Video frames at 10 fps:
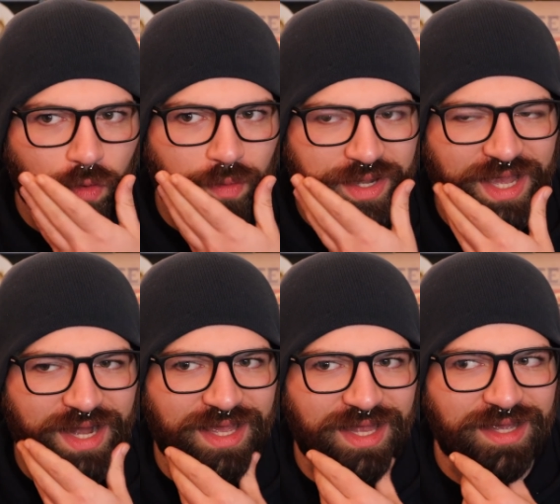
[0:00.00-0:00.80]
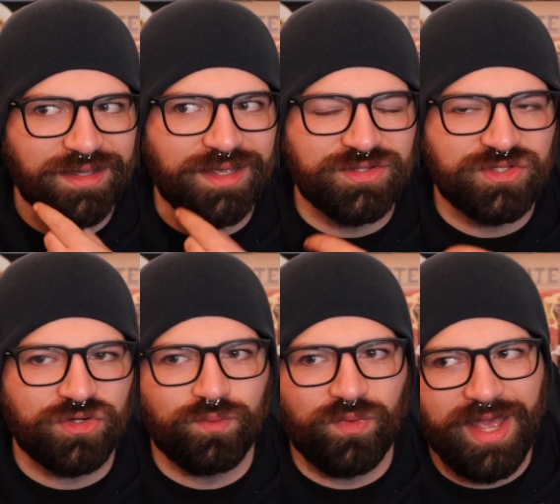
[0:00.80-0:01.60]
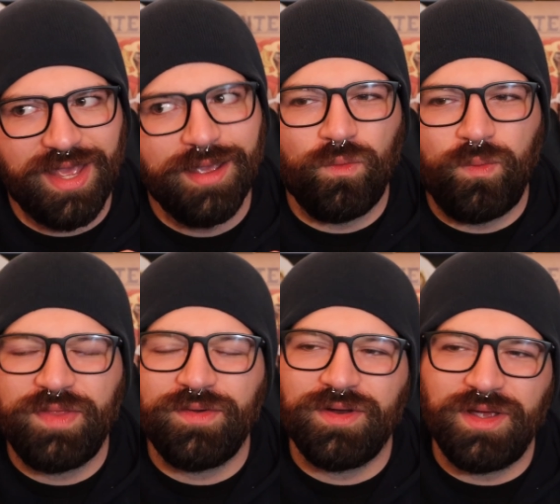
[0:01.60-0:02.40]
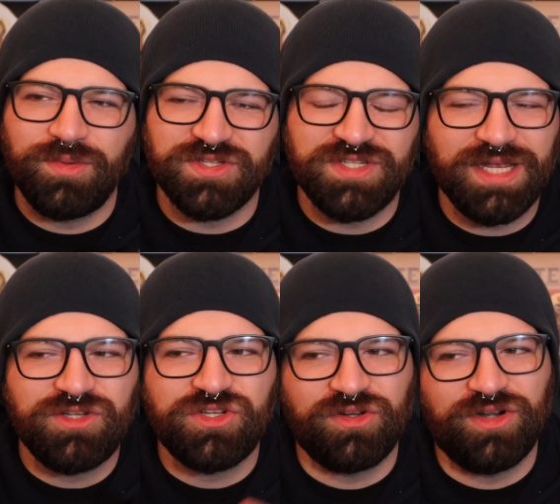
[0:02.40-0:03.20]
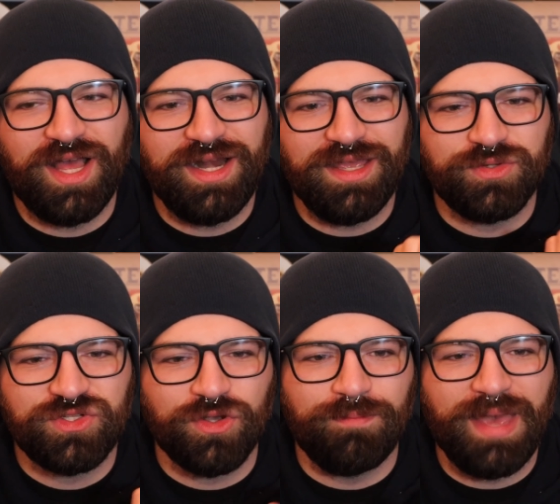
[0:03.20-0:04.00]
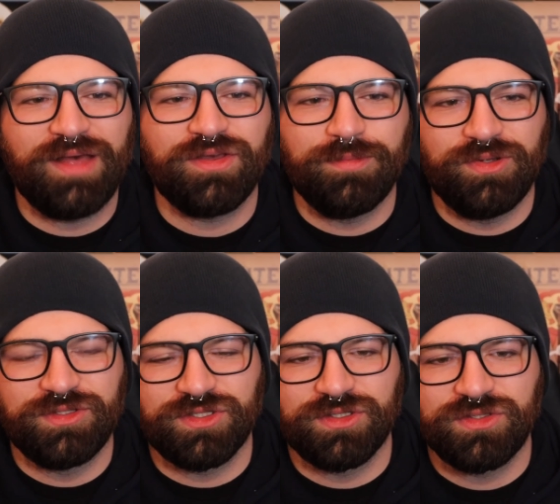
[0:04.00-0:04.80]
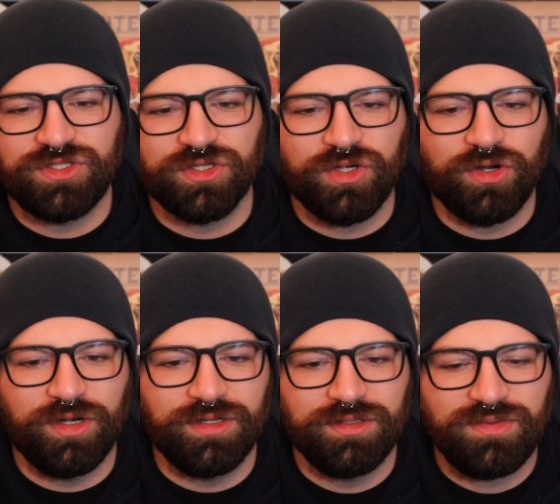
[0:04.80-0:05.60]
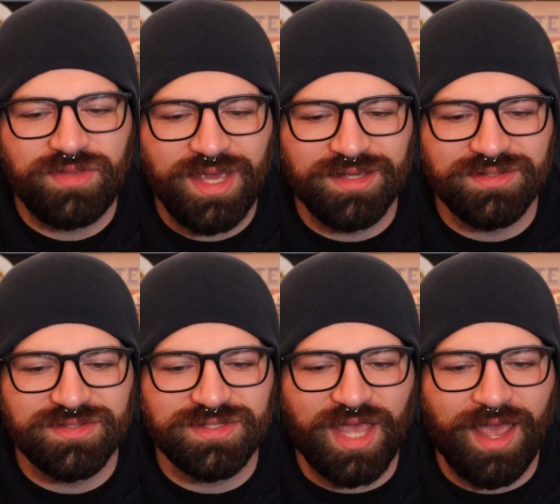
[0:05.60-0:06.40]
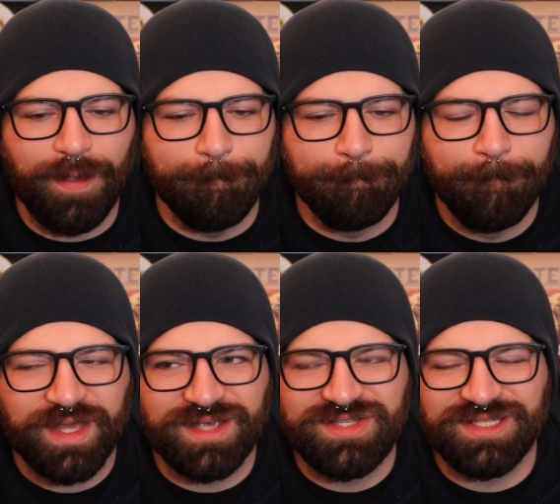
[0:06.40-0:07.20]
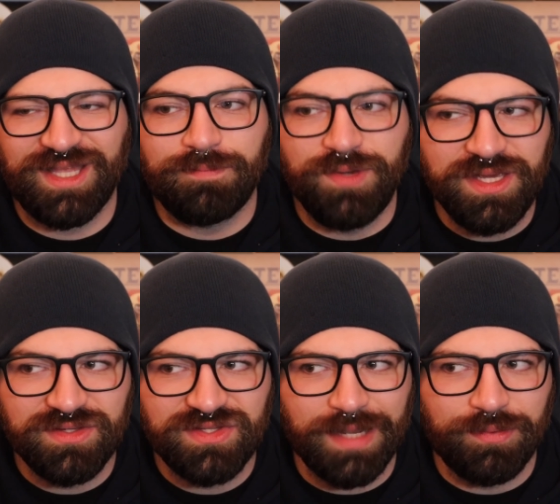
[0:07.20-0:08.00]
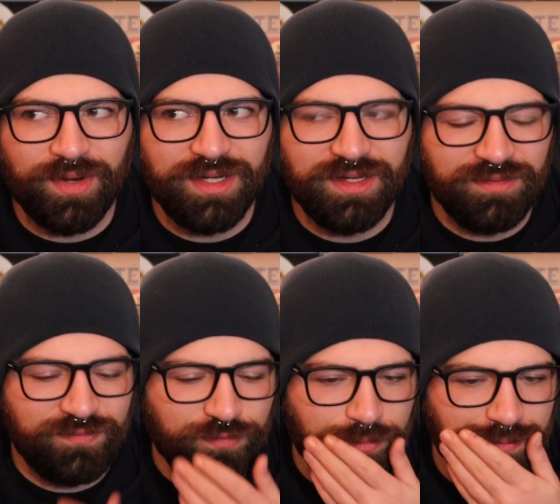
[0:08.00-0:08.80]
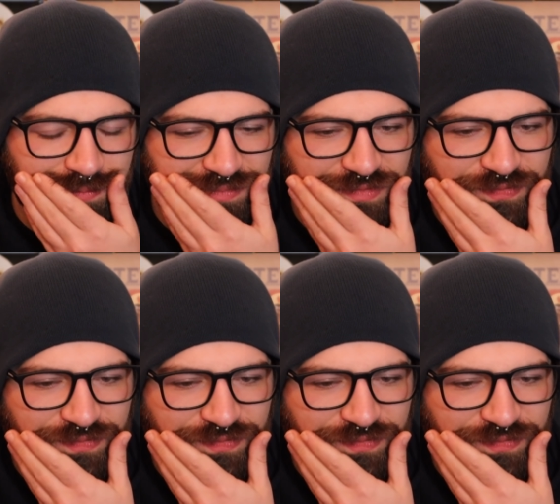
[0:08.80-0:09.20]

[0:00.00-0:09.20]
already kind of hitting in a certain way. Whether it was intentional or not, it was so malleable to current things. And like I said, like being separated from